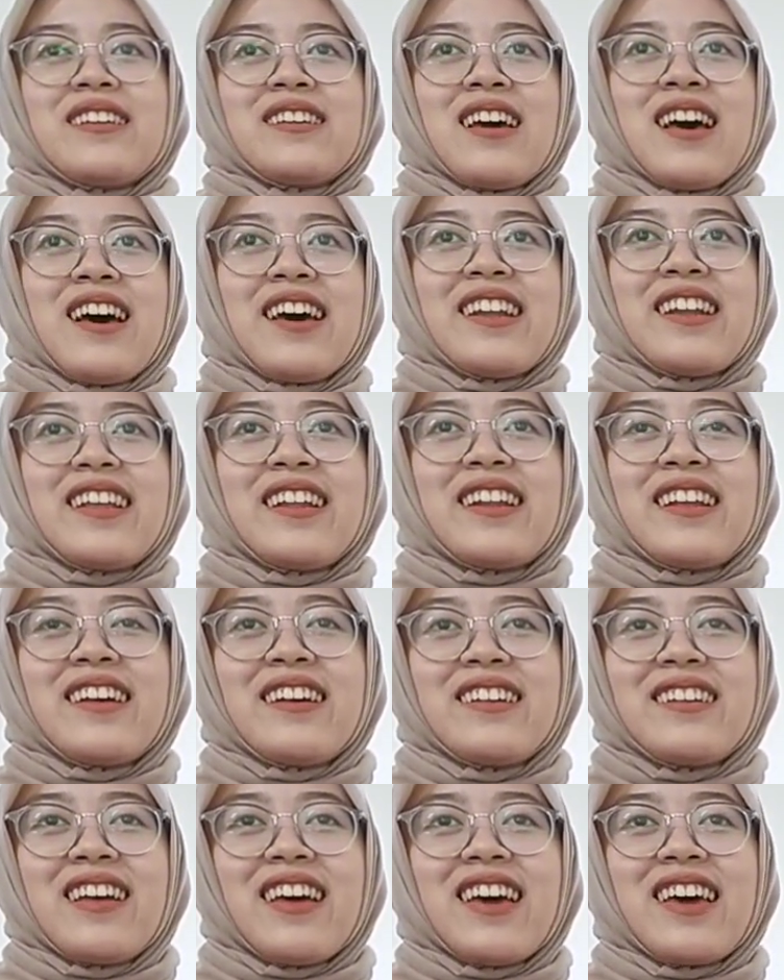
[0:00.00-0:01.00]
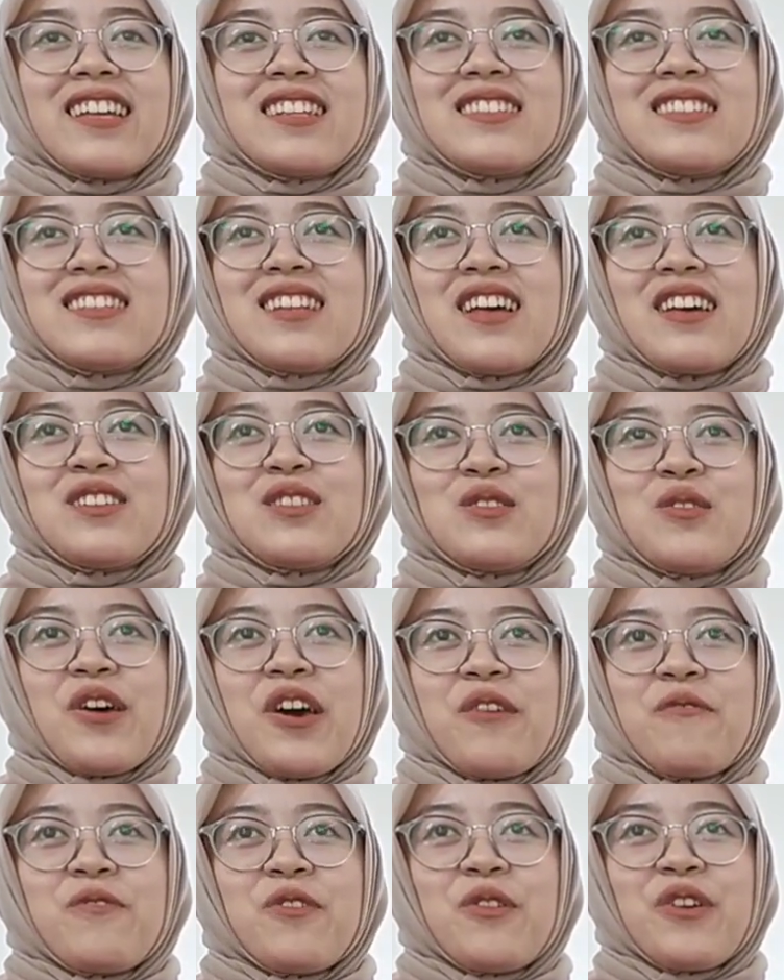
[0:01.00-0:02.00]
Hi, Dana. It's nice to have
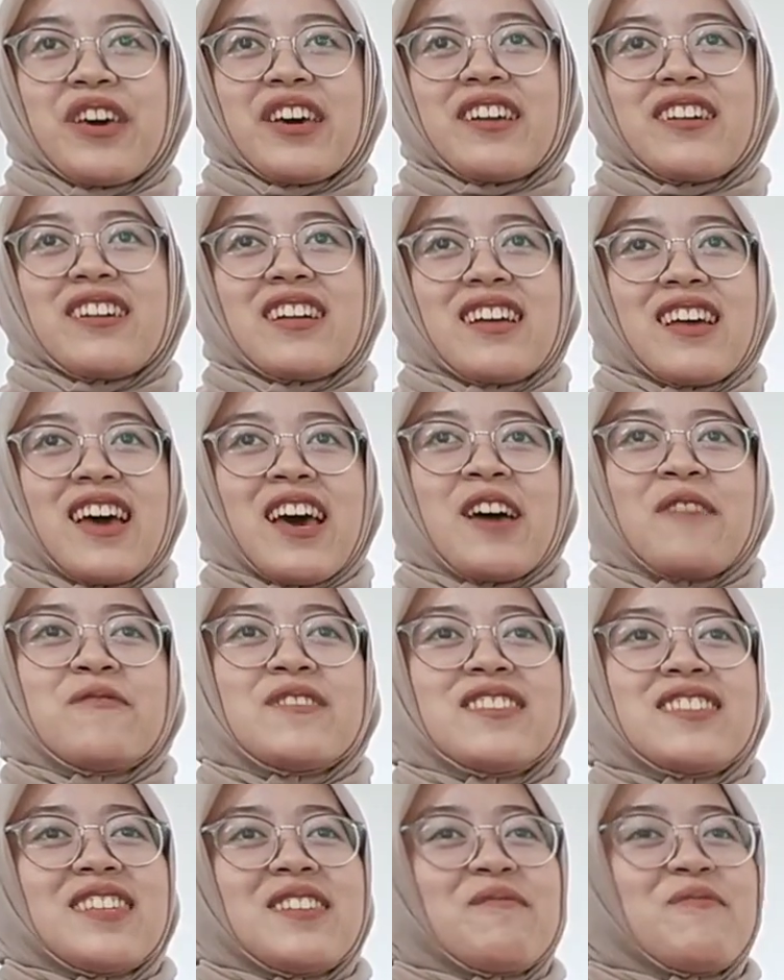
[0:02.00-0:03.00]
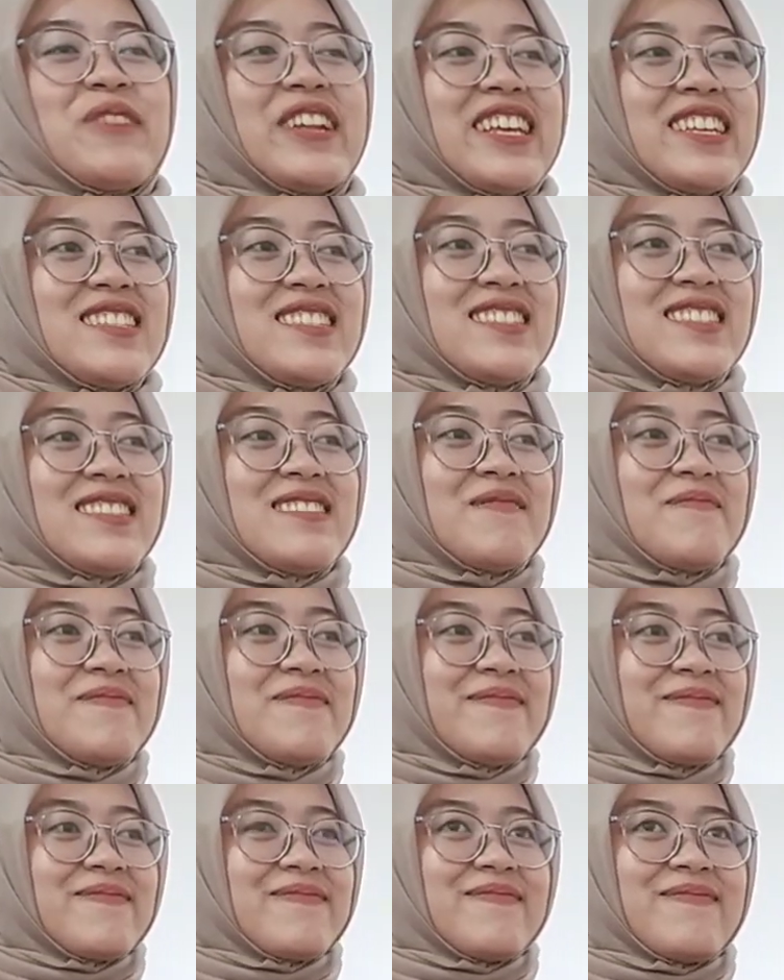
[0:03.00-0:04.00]
you here. Have a seat, please.
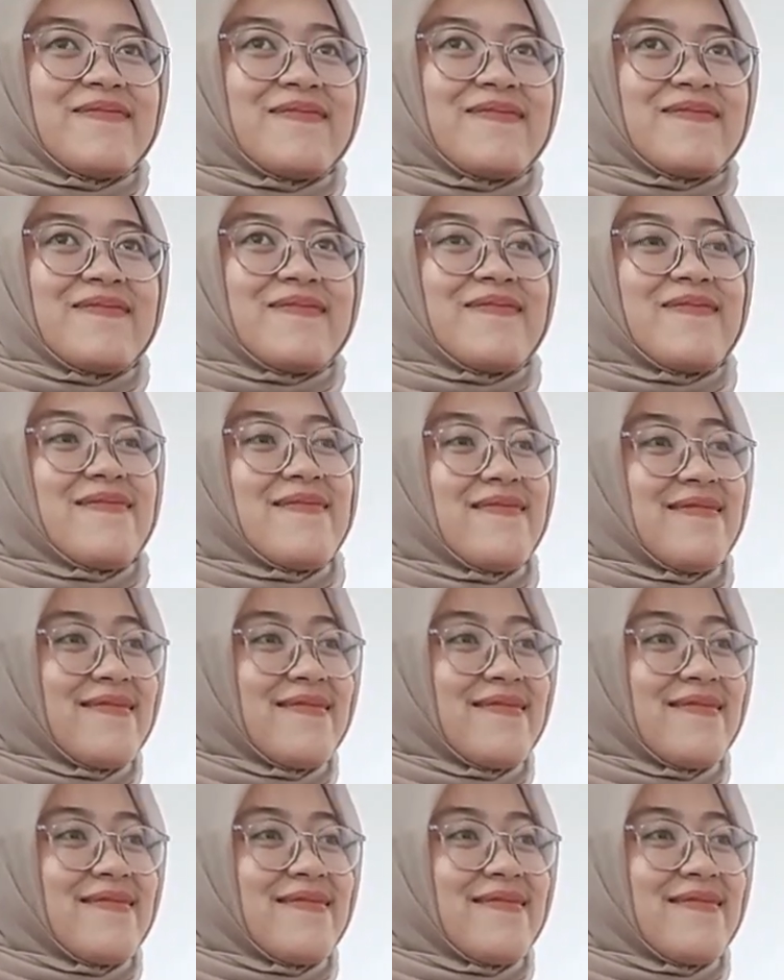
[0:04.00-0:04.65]
Oh.